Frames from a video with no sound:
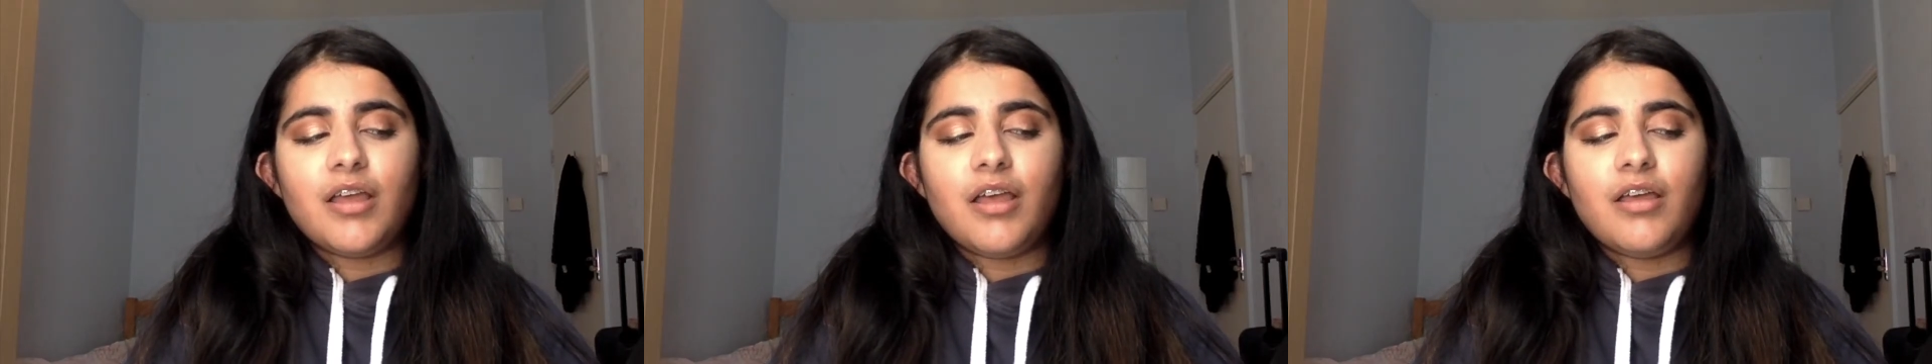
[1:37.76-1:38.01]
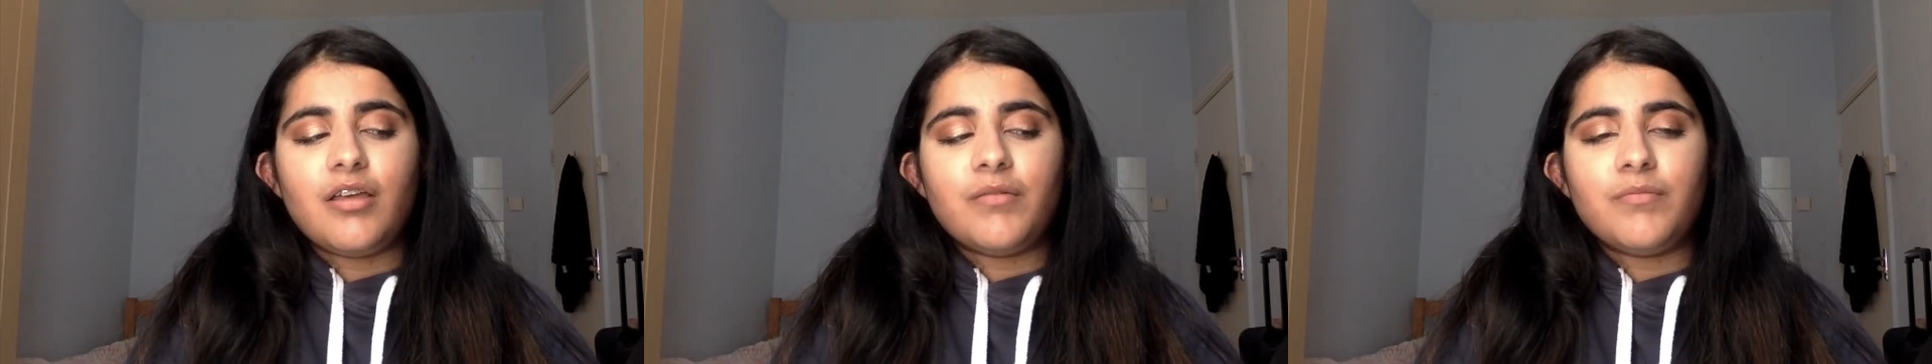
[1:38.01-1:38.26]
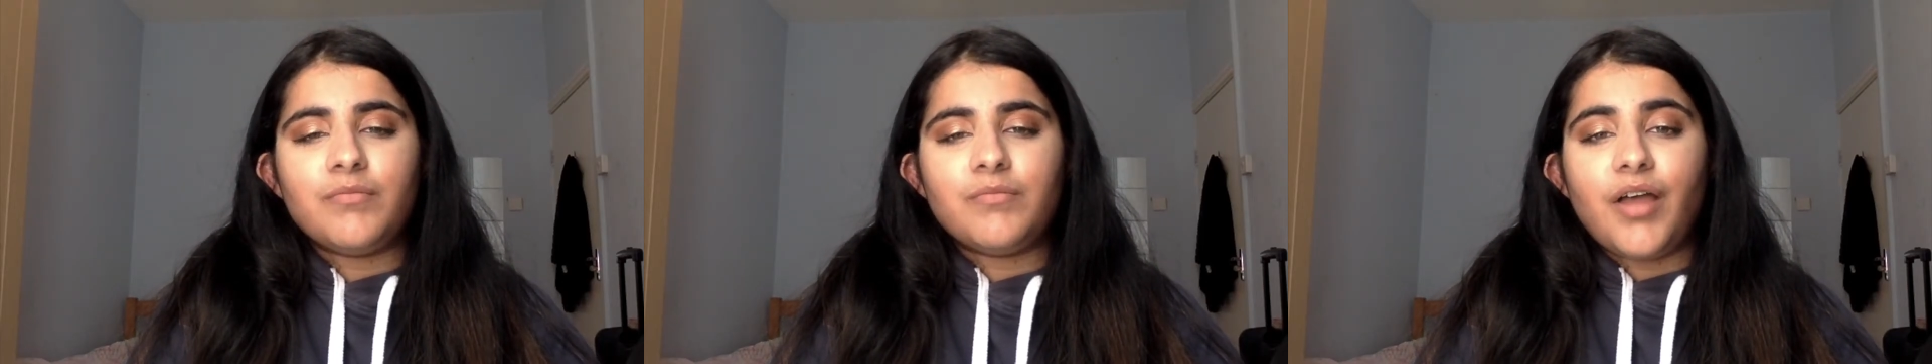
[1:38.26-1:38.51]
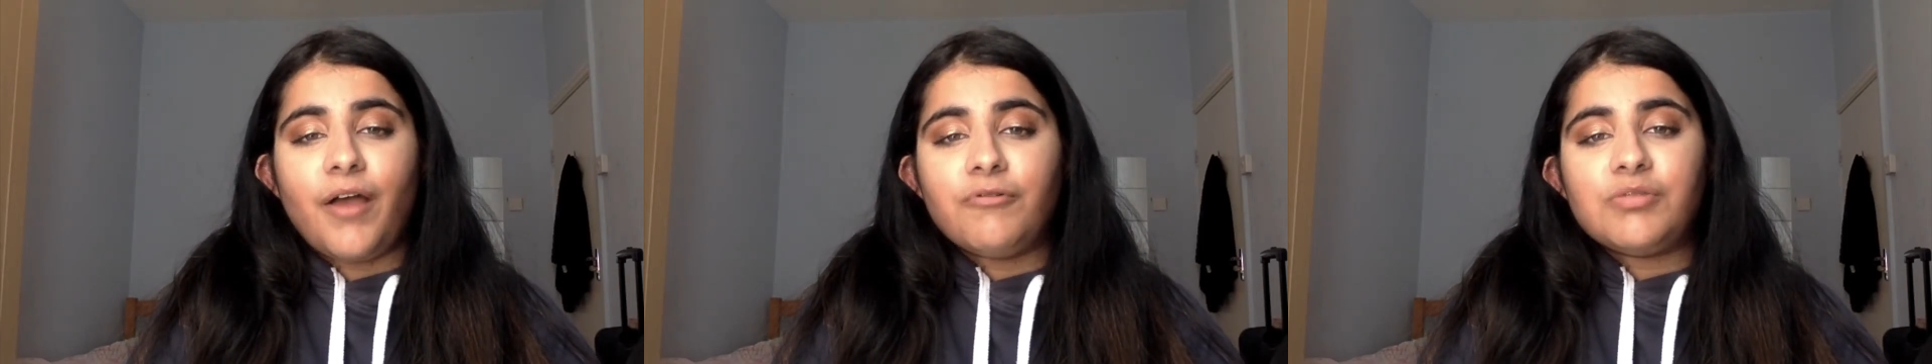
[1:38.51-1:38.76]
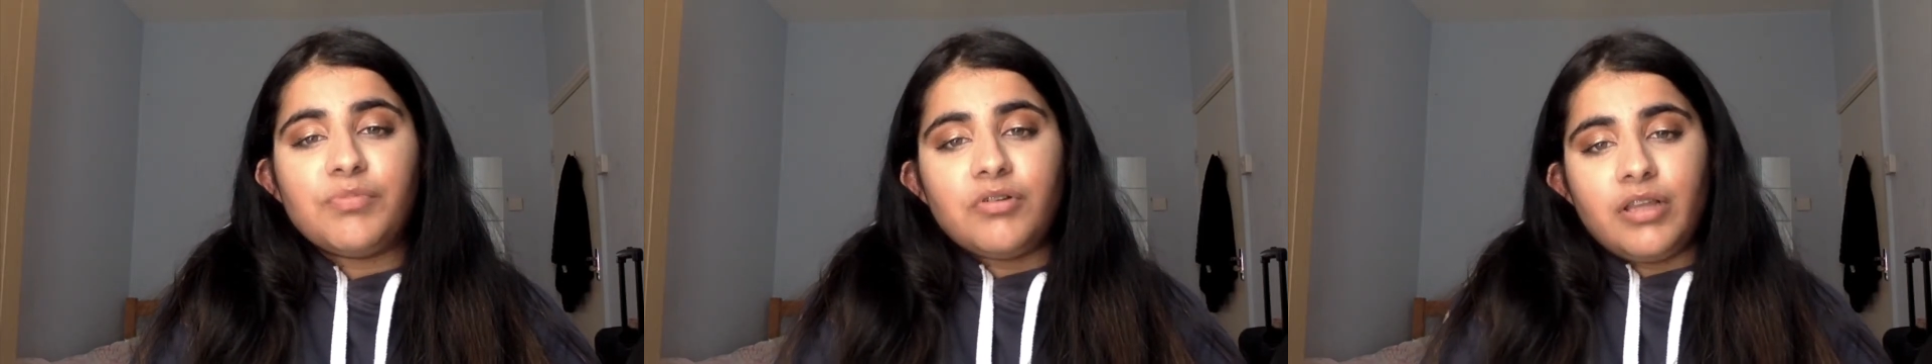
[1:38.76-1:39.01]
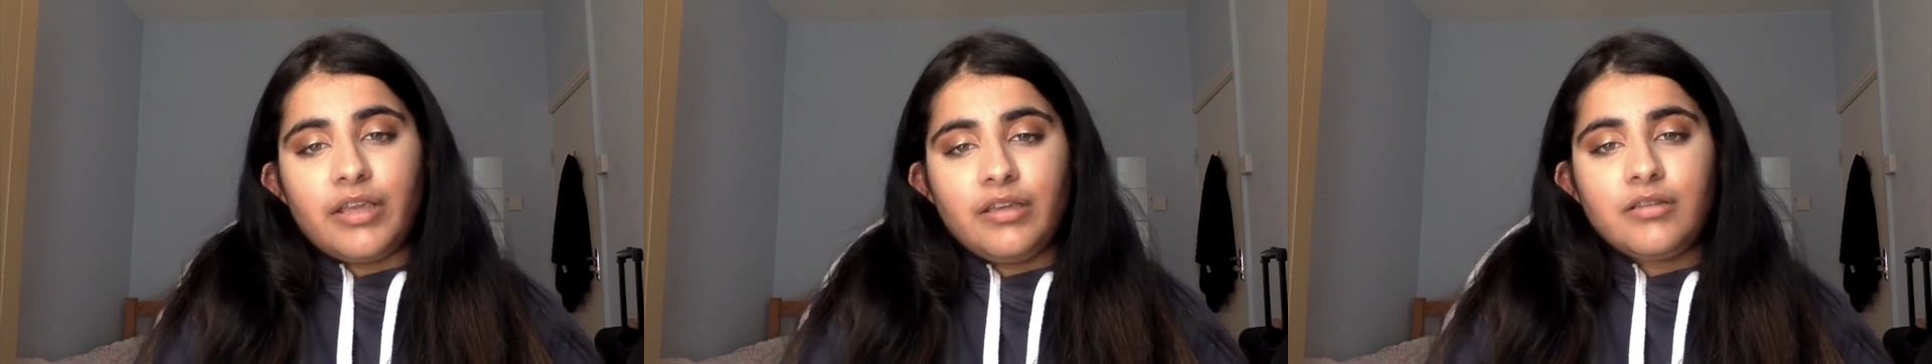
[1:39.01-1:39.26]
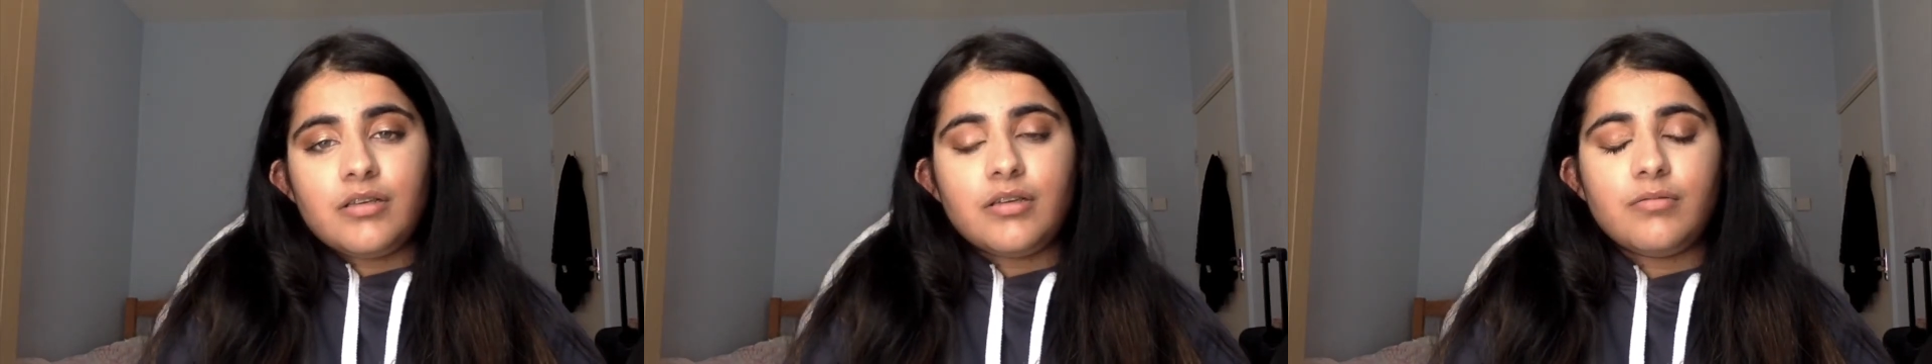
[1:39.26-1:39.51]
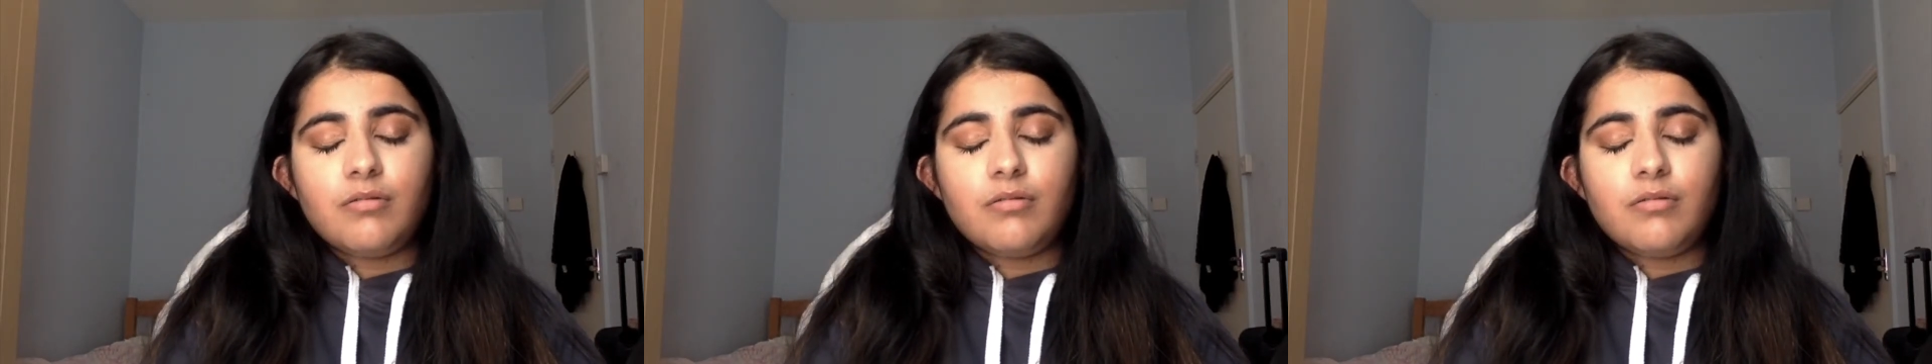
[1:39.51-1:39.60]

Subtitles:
I was bullied,